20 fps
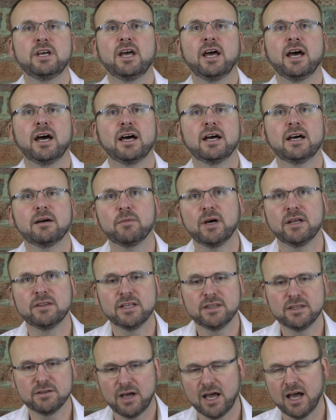and then
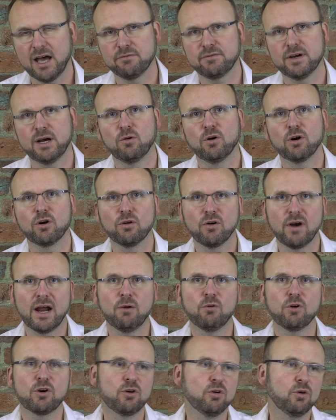the half hour or hour
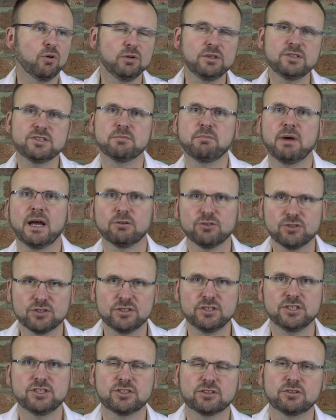call is about
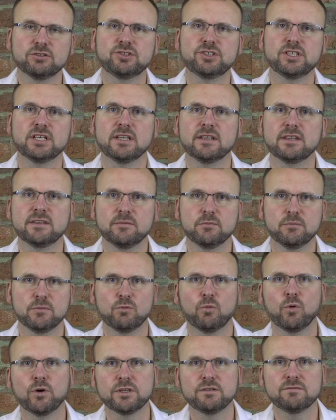discussing
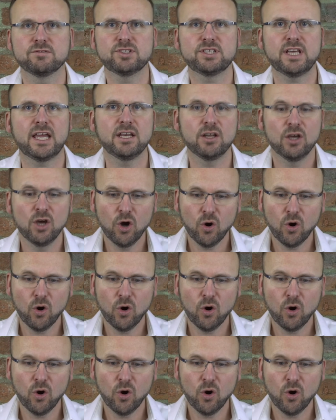what you've sent,